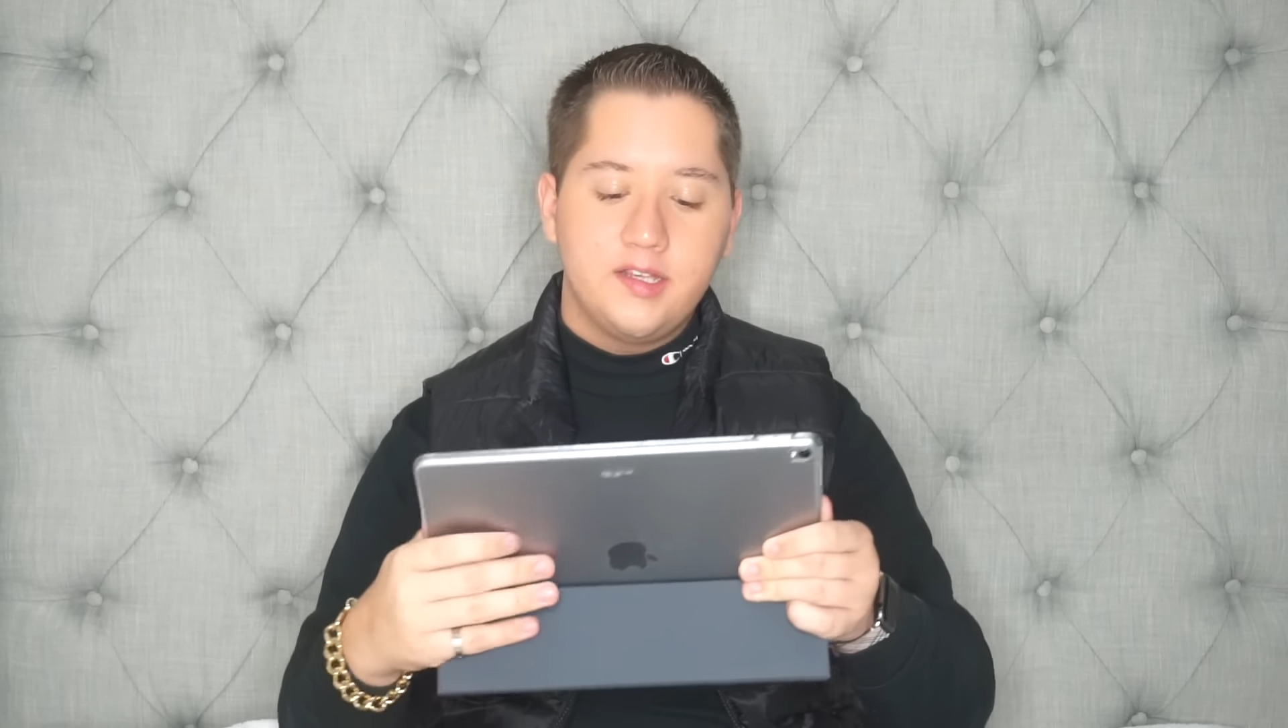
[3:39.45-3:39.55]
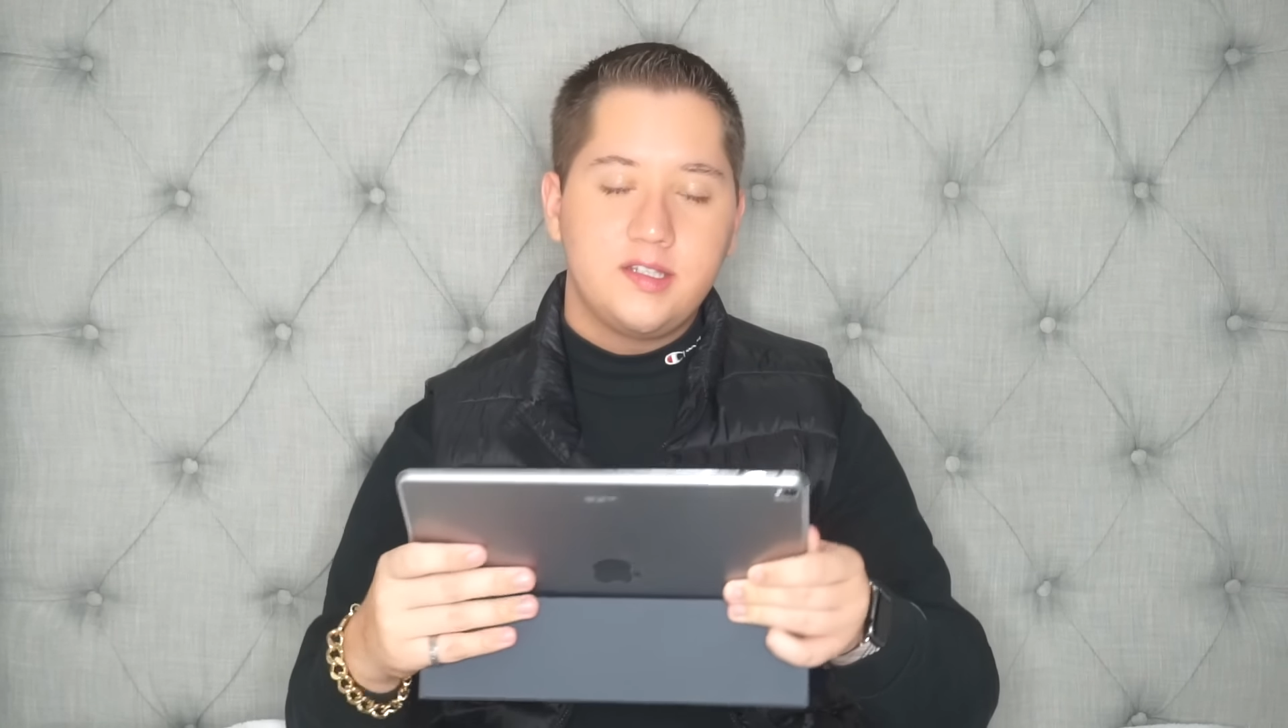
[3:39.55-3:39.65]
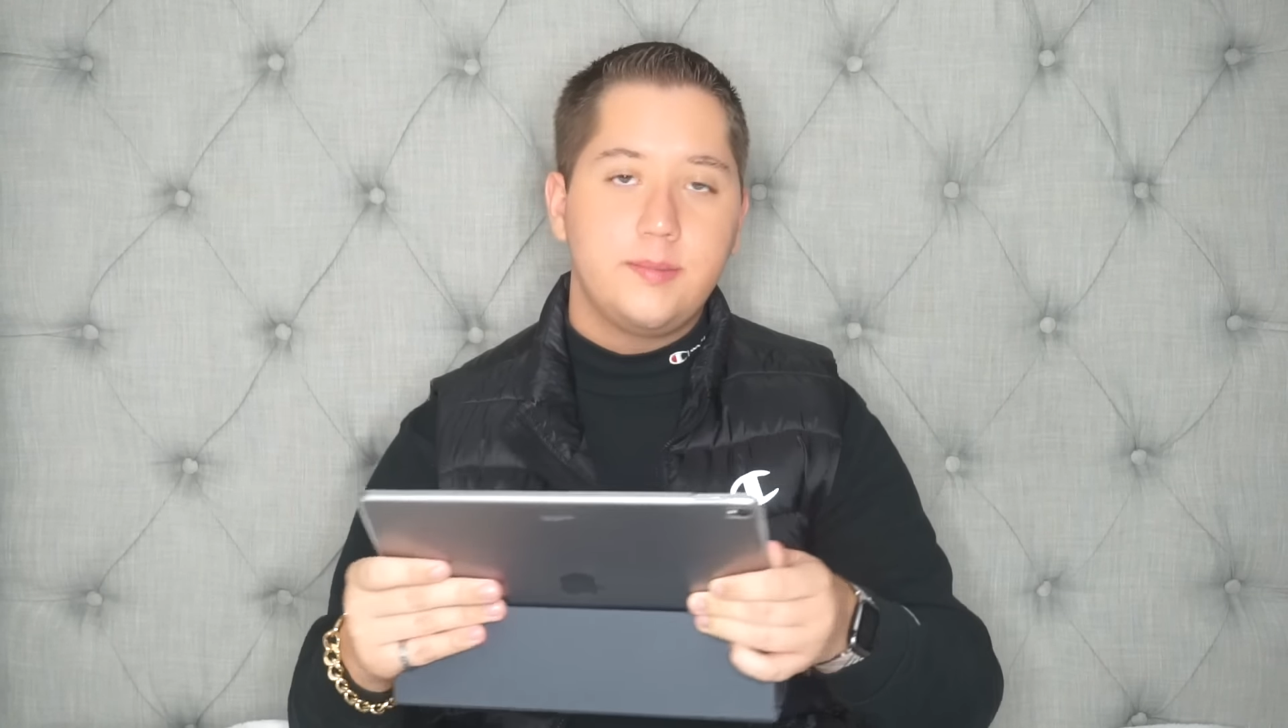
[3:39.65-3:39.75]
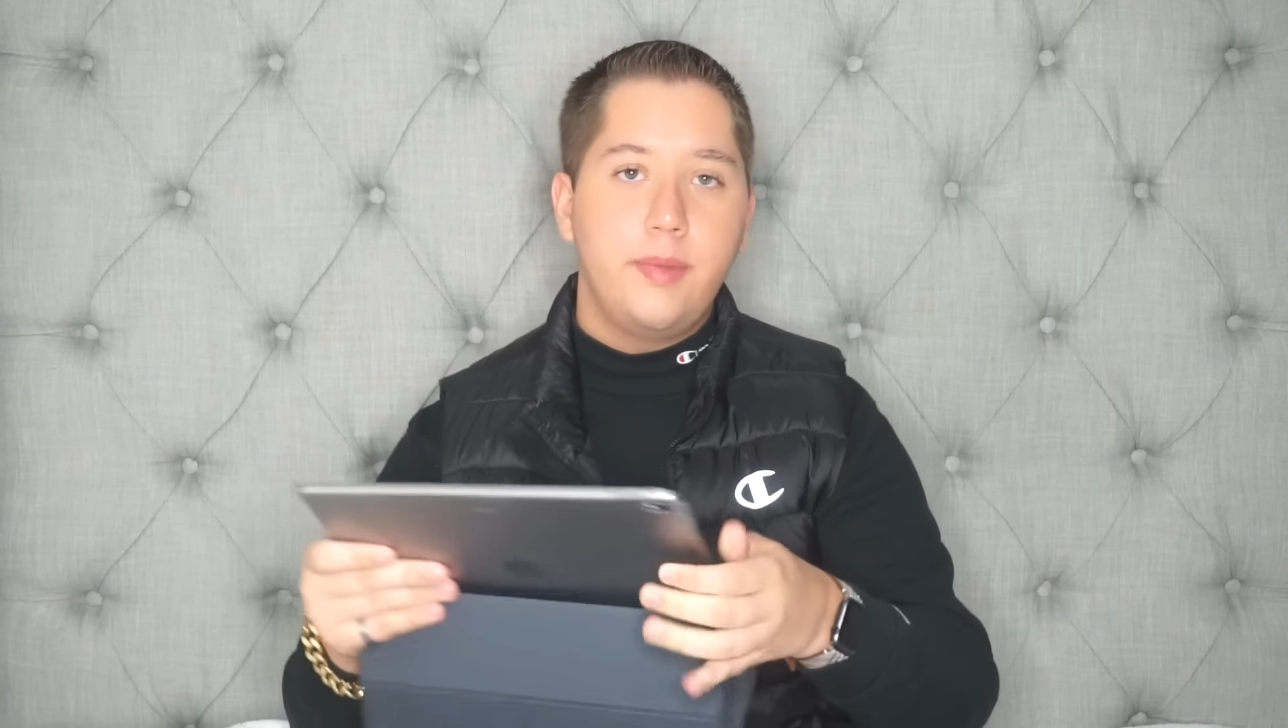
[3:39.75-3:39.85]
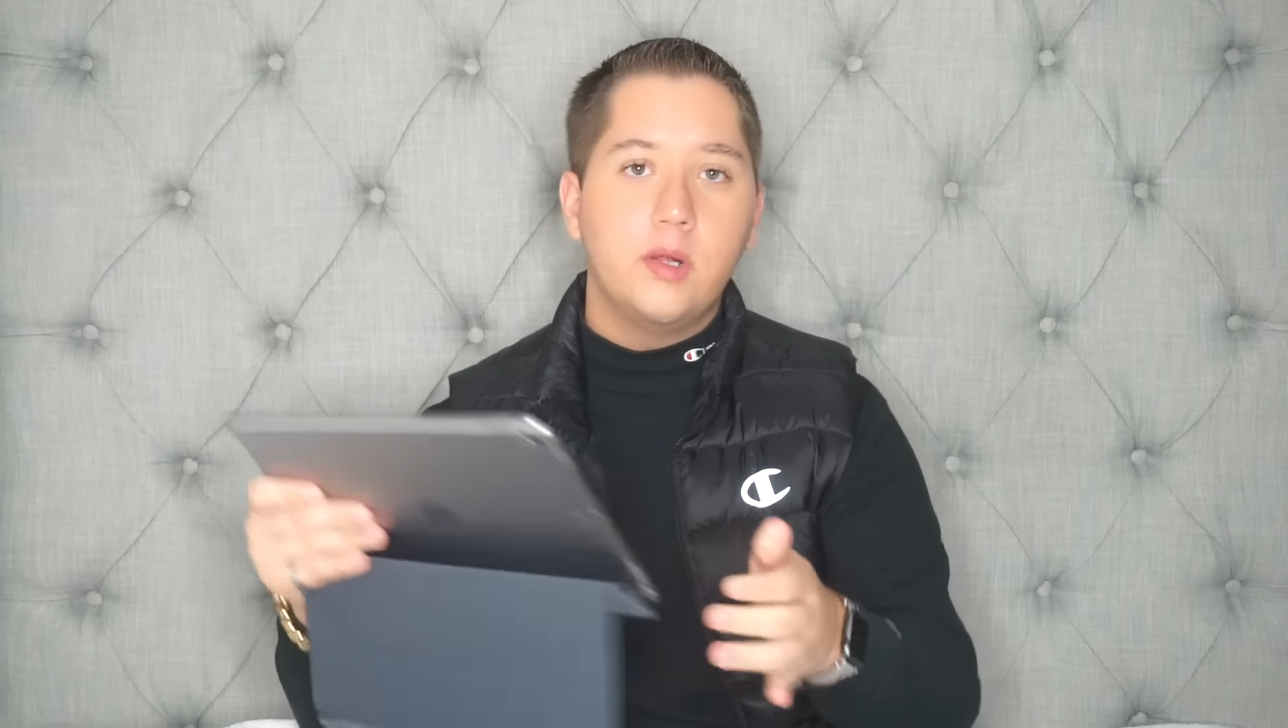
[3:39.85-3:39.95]
is
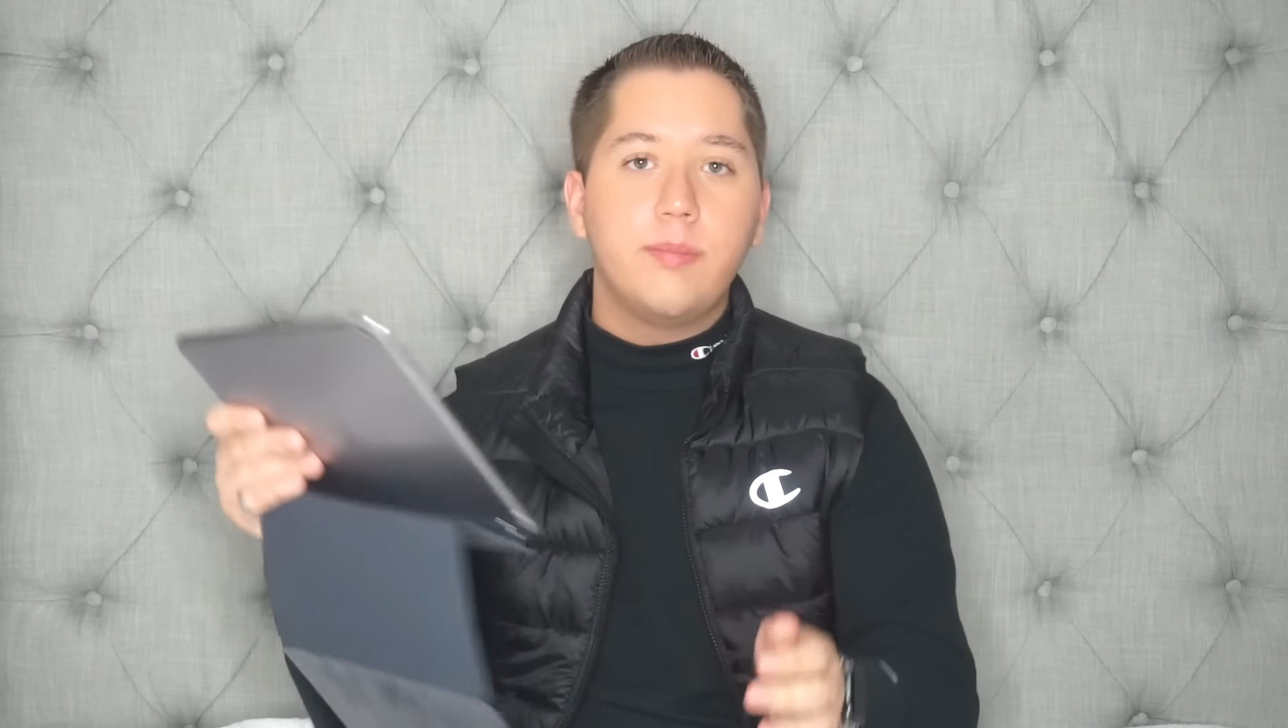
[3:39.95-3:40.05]
spill